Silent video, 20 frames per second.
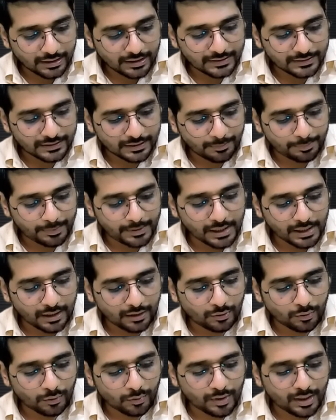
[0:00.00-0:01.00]
he is a
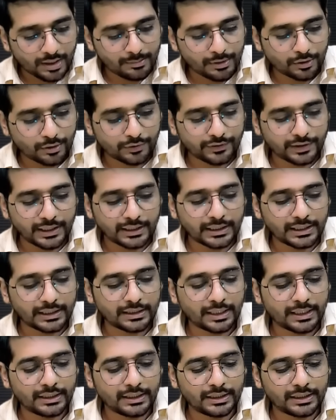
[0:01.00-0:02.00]
PROI because
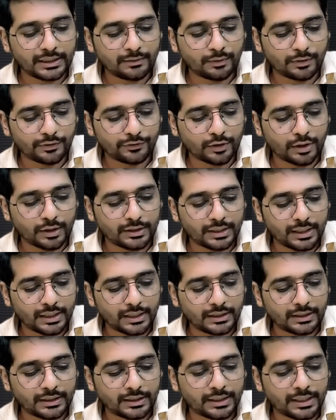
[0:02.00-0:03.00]
1819 he was not there
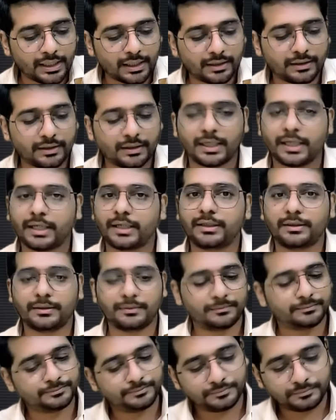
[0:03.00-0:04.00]
in India.
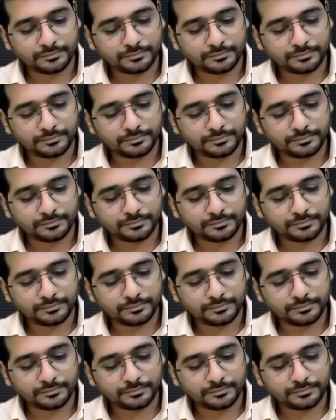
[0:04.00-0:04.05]
Correct.